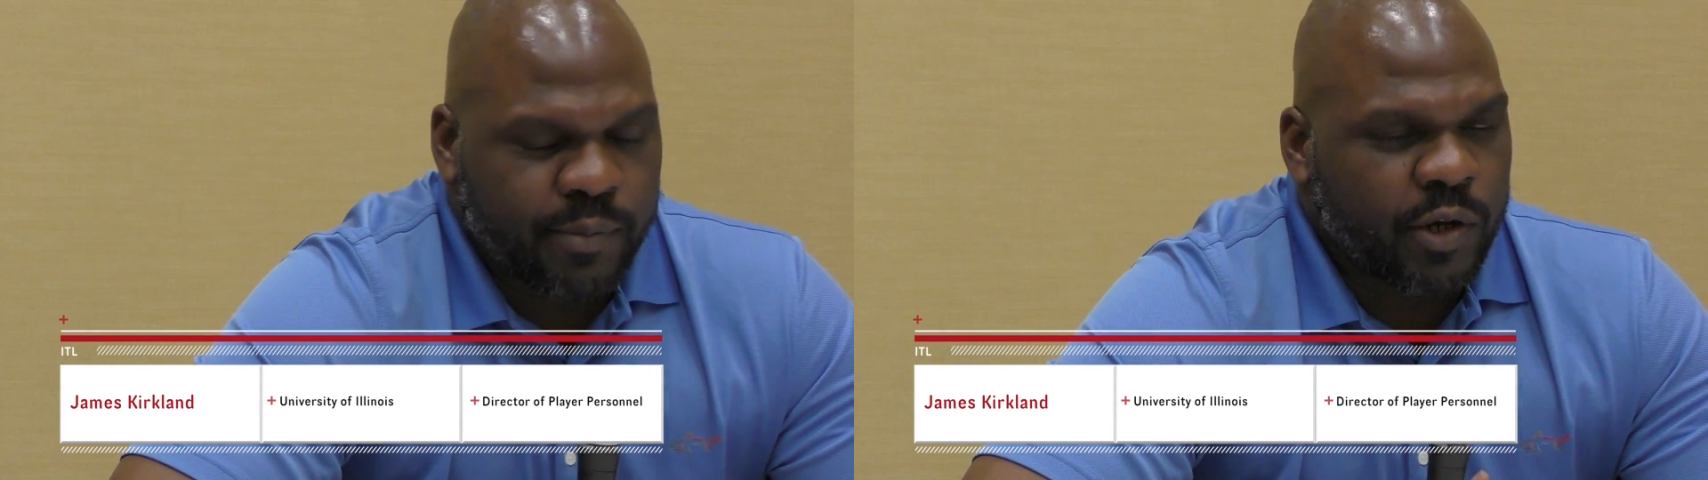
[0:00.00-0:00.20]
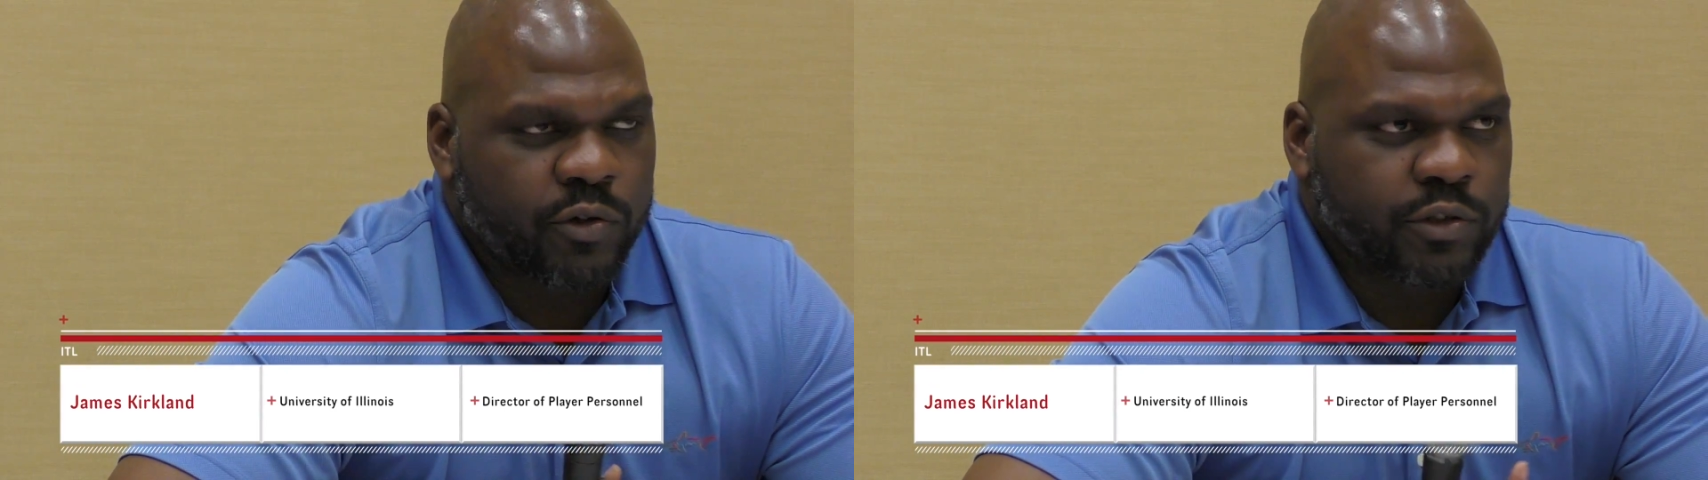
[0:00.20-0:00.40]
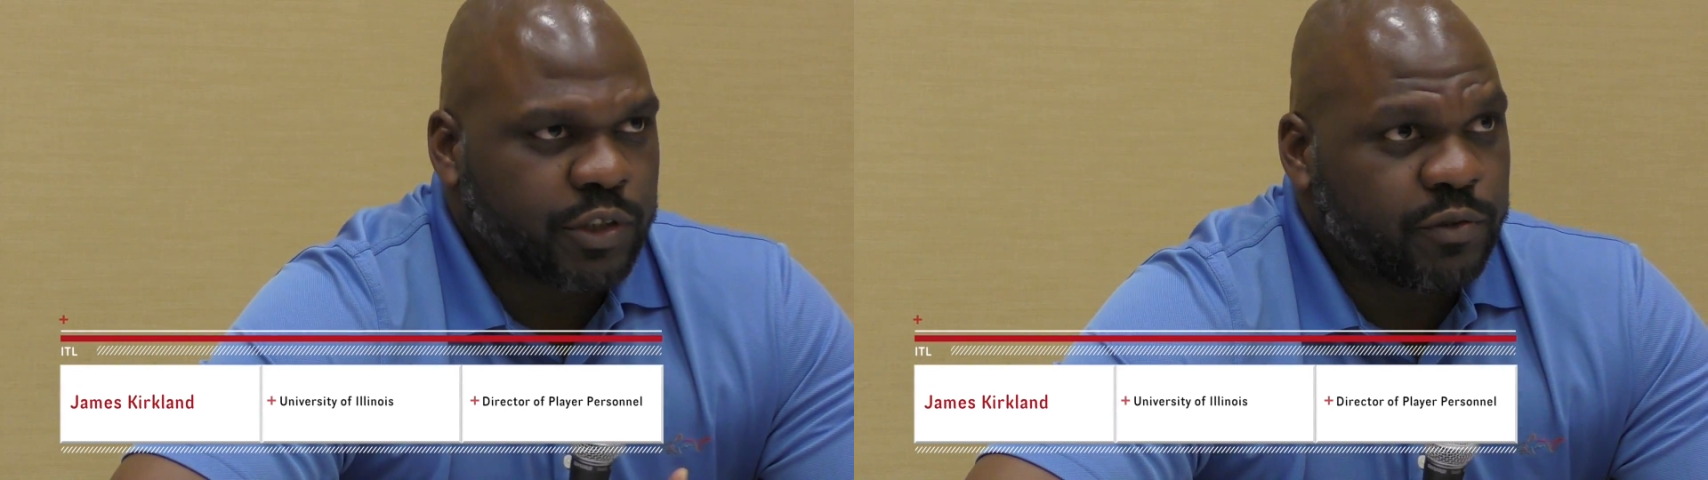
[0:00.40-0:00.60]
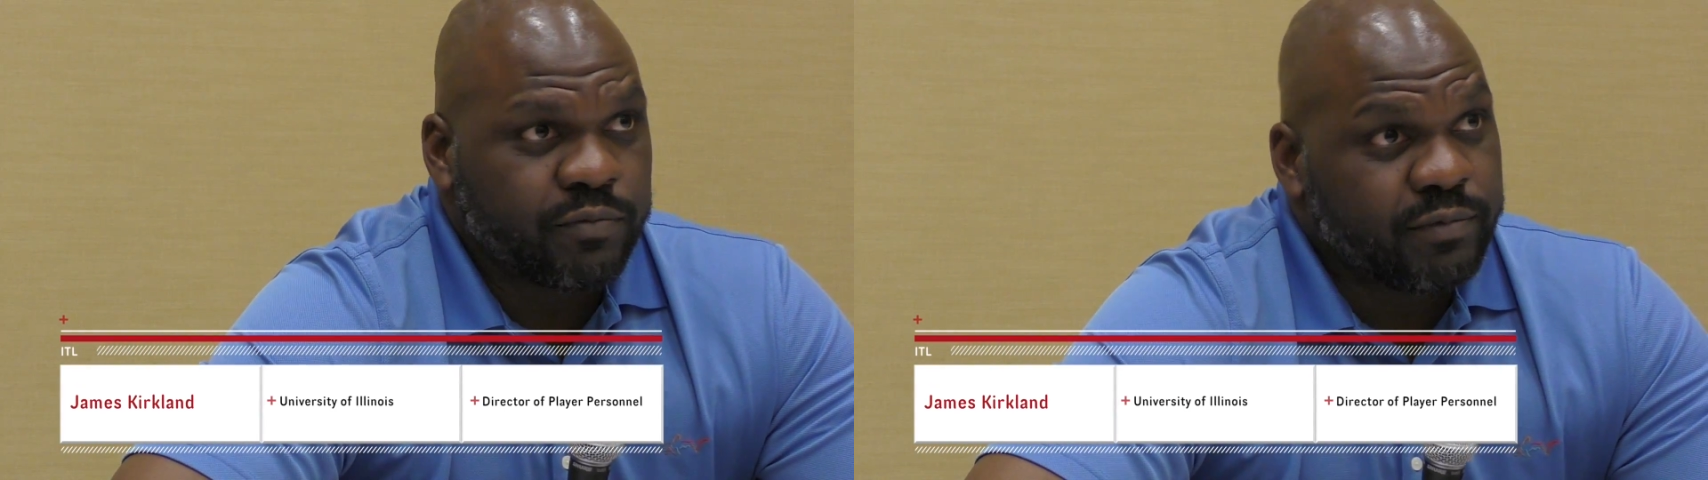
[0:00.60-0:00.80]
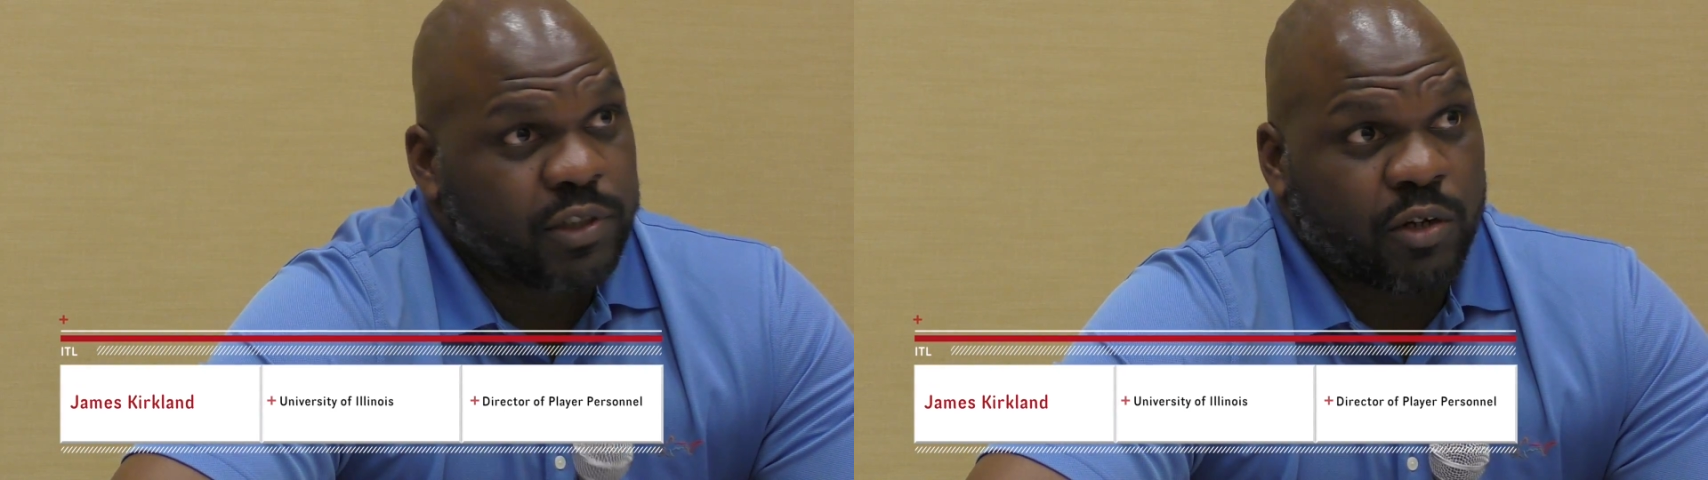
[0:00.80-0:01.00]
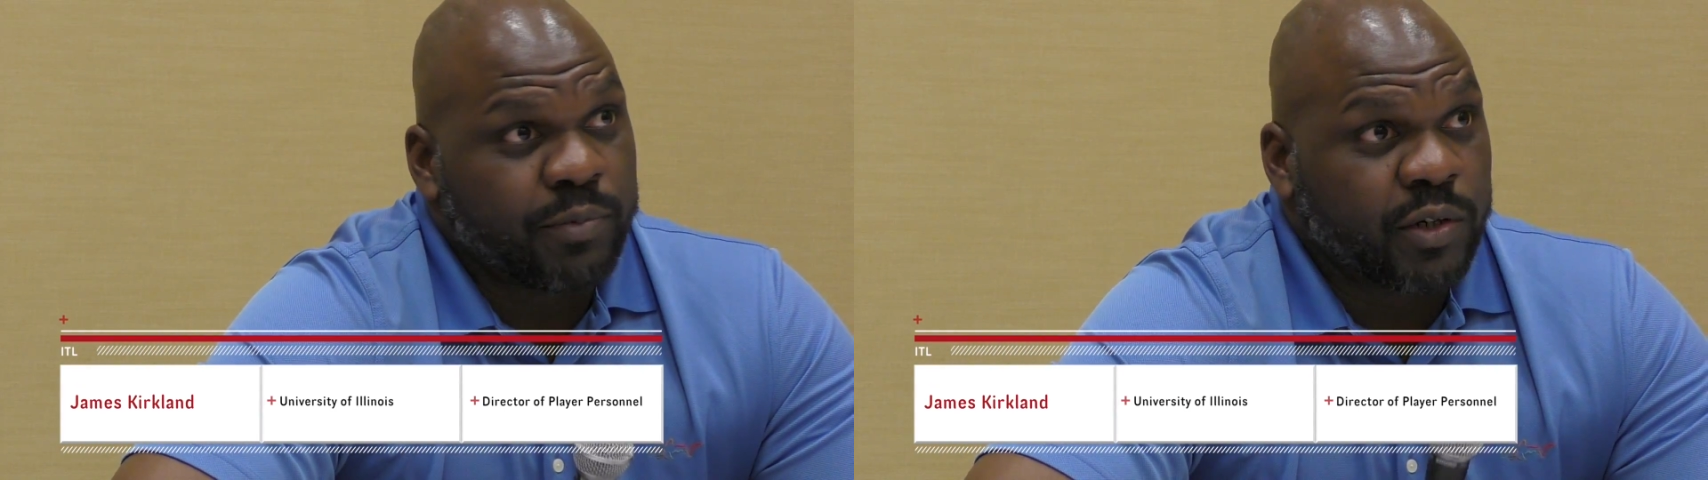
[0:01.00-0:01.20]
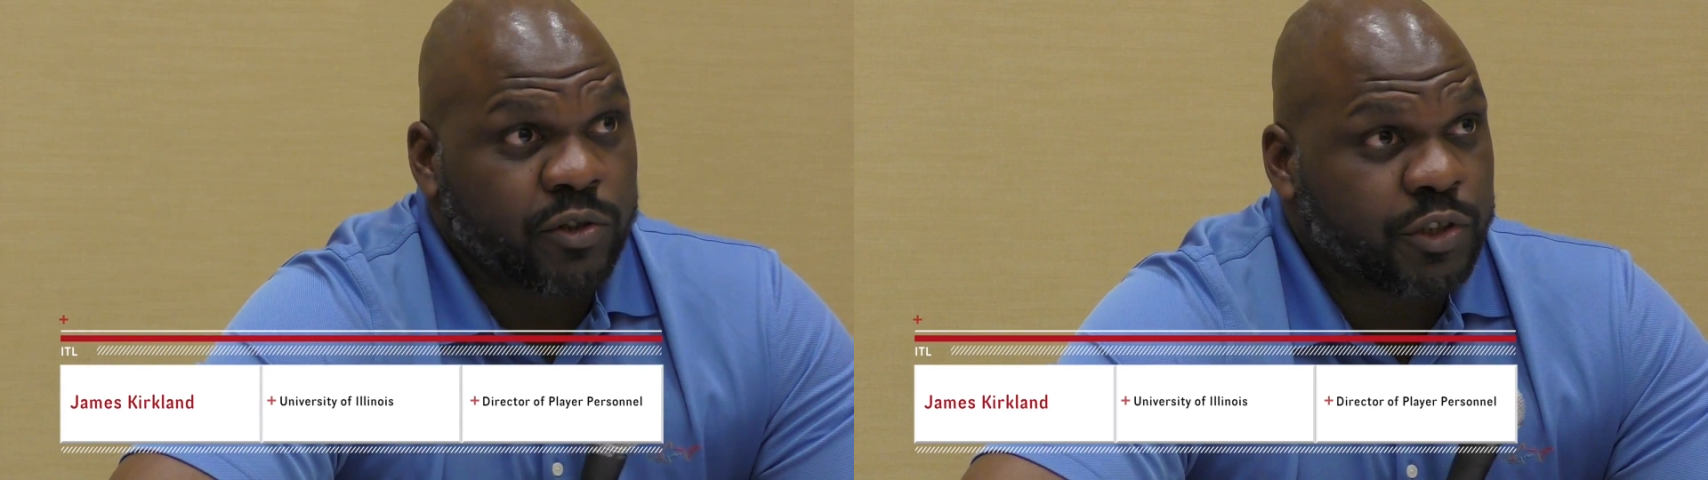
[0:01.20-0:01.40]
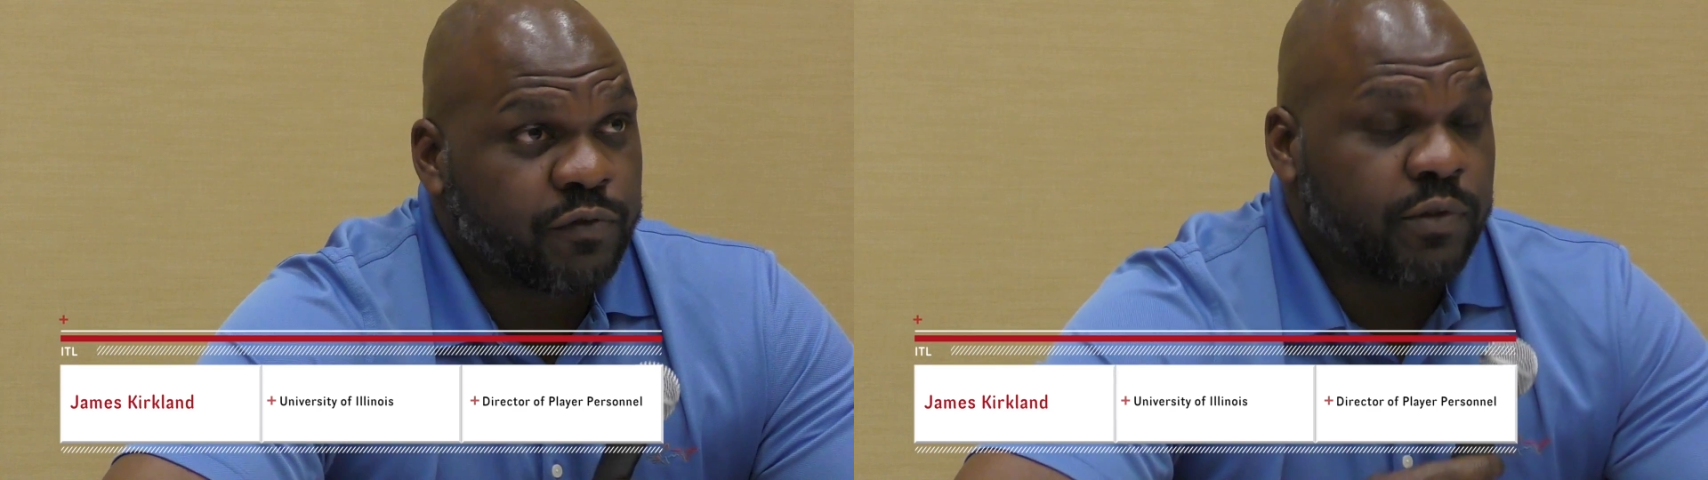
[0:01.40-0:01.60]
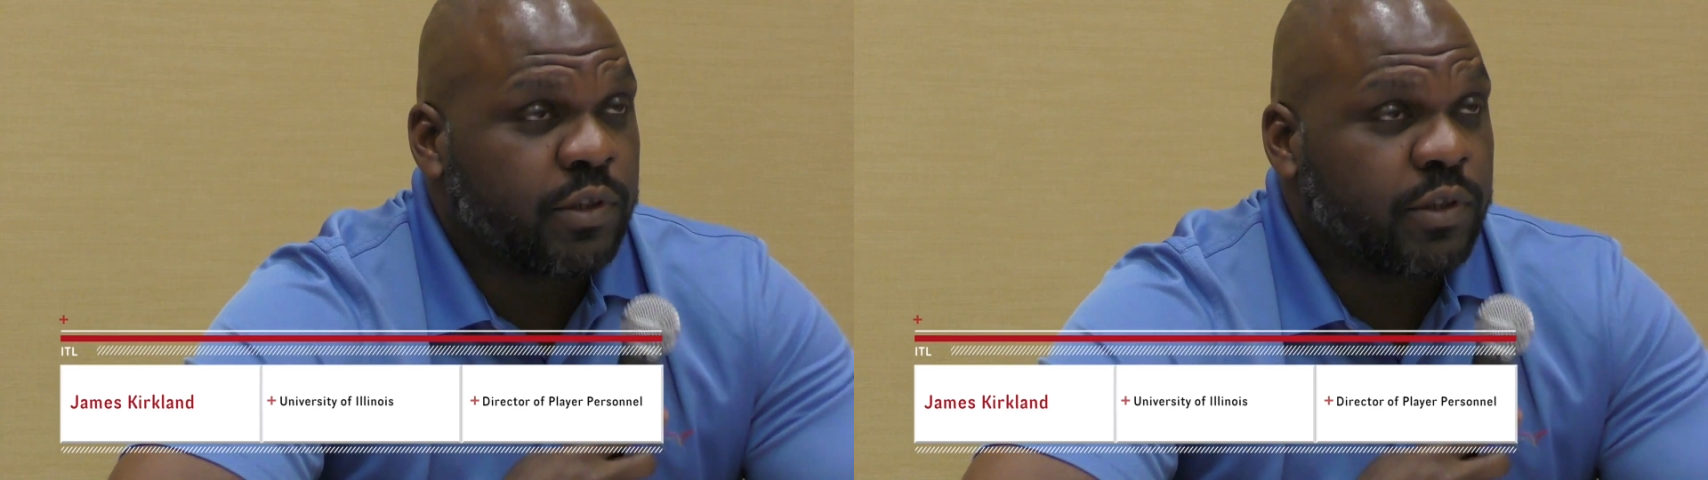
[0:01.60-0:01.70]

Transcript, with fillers: owners you some owners you,